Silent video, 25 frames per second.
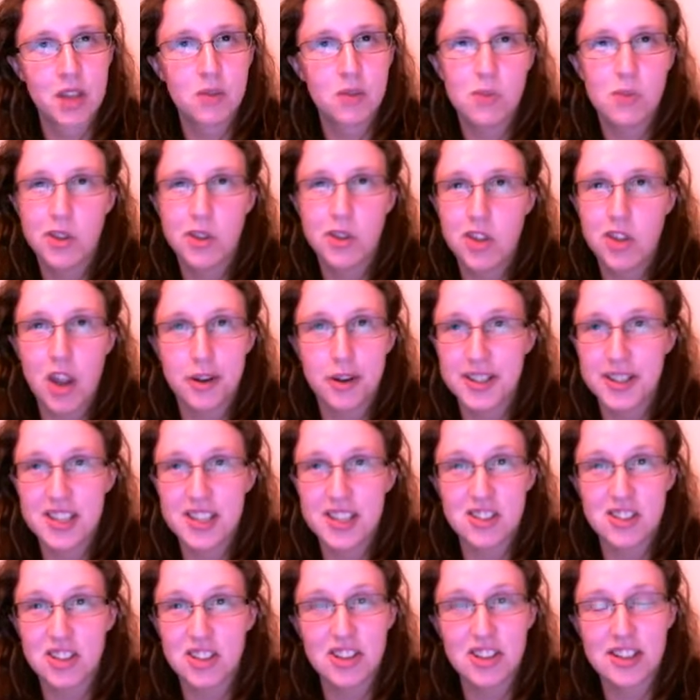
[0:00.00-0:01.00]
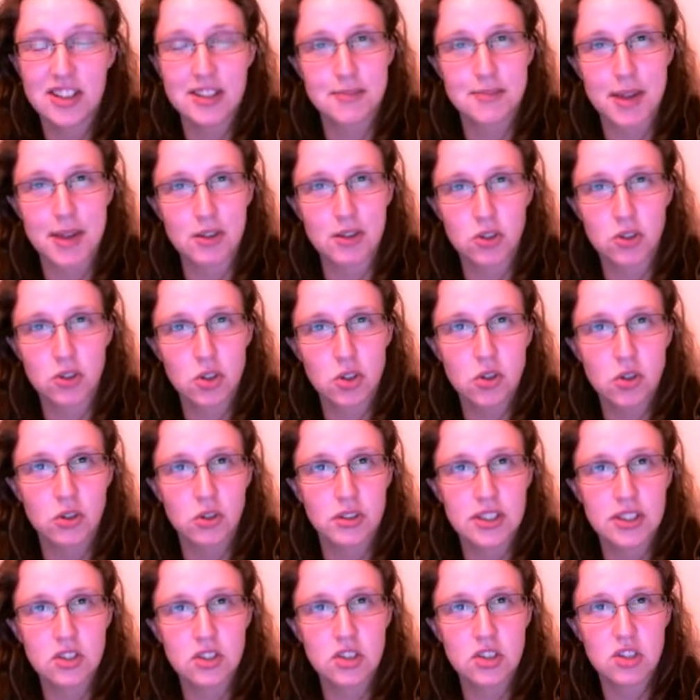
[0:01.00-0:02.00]
Well, no, it doesn't. It doesn't matter at all.
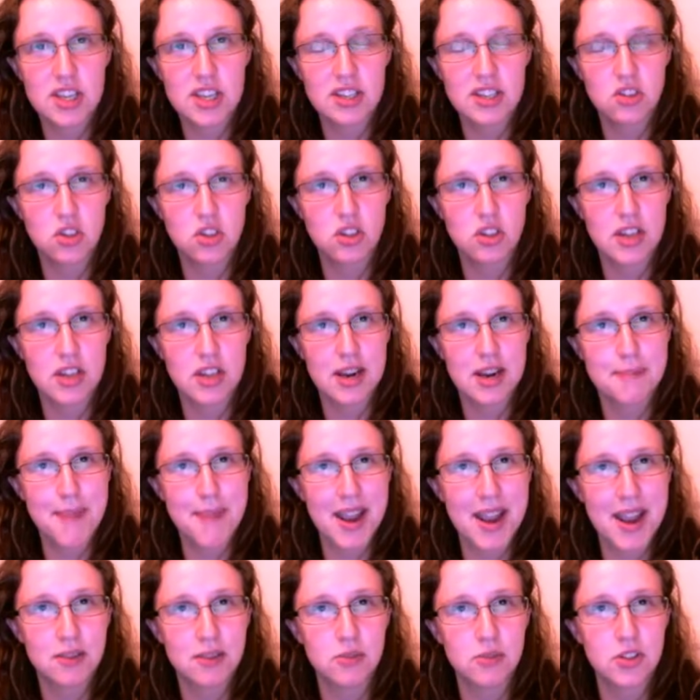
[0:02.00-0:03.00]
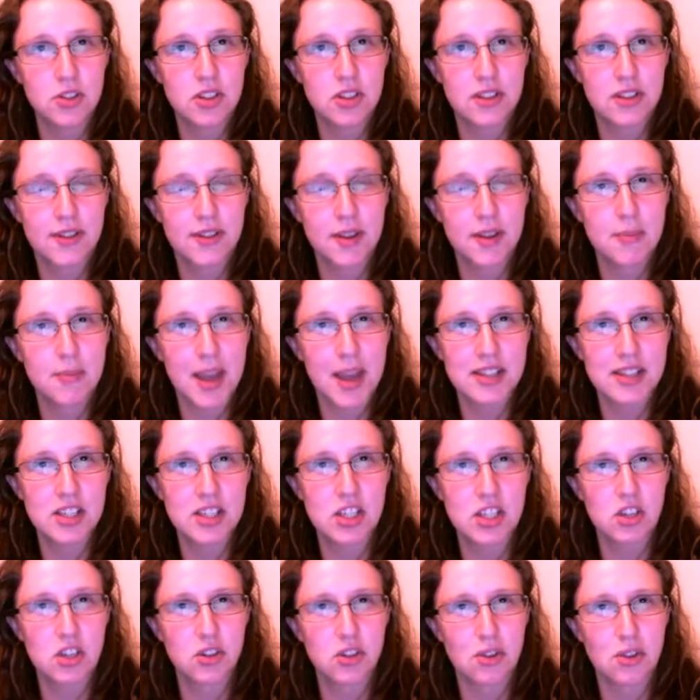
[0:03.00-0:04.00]
It's just an amount. If I'm
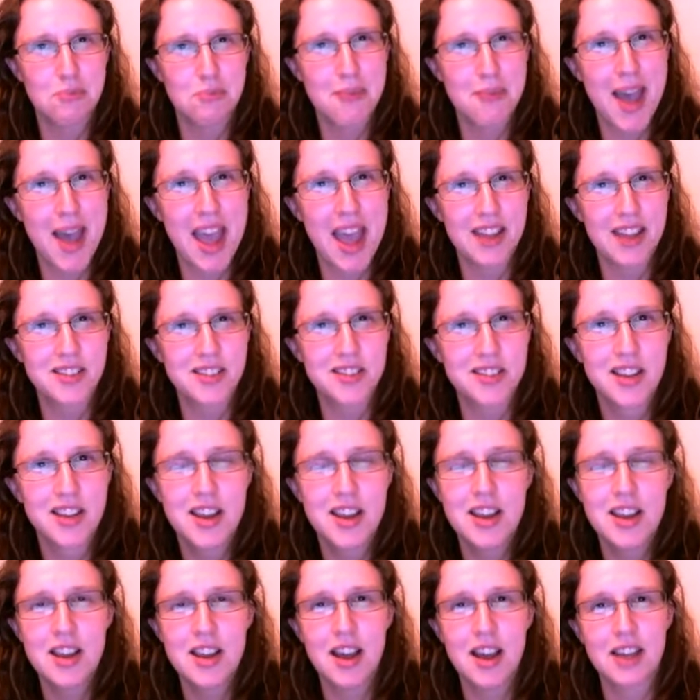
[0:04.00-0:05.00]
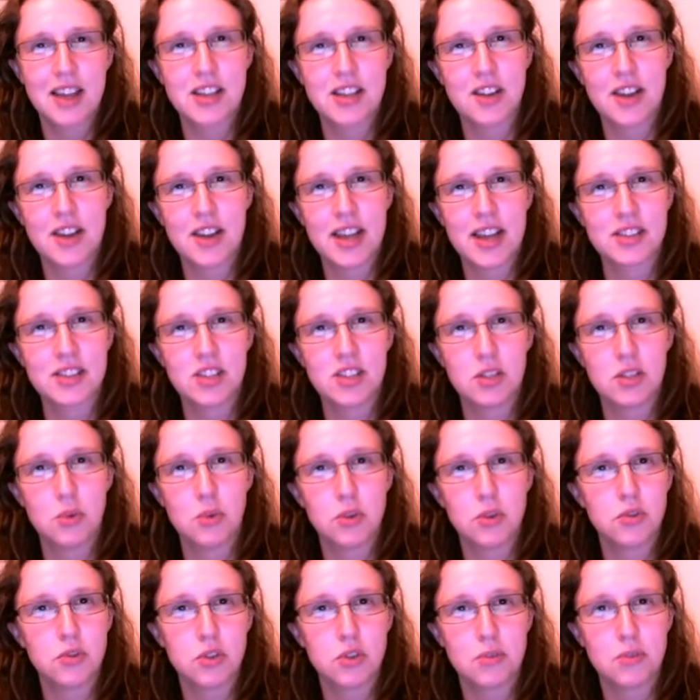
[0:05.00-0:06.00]
asking your mass, I don't ask you
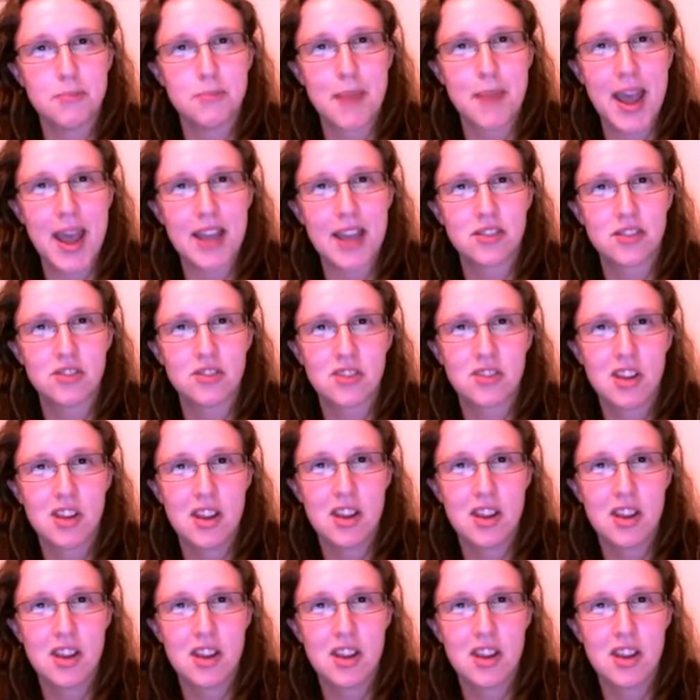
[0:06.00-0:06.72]
what's your mass